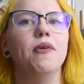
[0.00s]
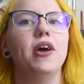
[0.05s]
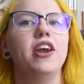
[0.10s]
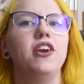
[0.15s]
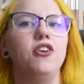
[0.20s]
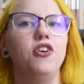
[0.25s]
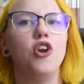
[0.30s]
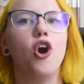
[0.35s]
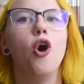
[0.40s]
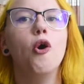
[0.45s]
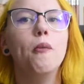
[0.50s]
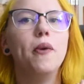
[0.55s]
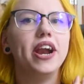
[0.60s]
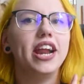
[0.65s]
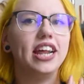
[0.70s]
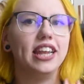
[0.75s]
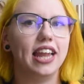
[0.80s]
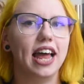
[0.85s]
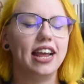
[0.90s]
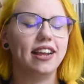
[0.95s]
Like,
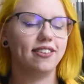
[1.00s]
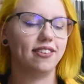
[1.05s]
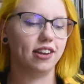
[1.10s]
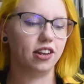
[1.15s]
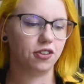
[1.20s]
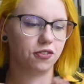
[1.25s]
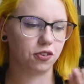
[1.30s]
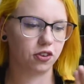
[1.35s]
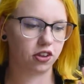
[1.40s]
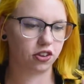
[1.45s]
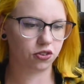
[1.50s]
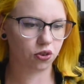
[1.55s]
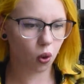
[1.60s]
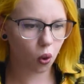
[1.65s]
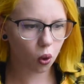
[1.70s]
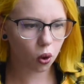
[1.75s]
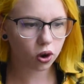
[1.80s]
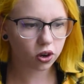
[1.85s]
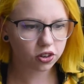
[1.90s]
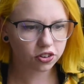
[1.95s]
nobody likes it. It's for this
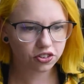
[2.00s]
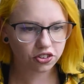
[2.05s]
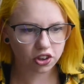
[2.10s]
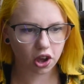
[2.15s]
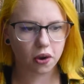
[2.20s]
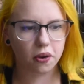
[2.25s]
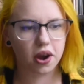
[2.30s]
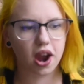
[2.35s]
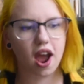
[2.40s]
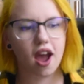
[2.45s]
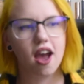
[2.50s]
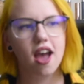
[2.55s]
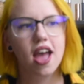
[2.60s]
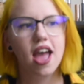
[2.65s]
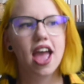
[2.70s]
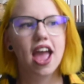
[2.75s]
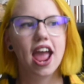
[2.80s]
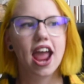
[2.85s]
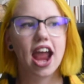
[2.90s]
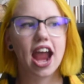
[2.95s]
orange soda,
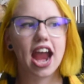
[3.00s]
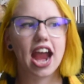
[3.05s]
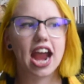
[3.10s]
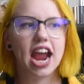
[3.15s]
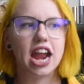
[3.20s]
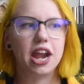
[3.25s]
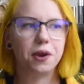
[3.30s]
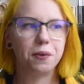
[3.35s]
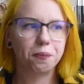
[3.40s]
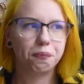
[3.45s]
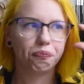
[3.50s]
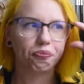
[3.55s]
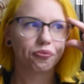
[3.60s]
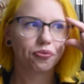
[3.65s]
and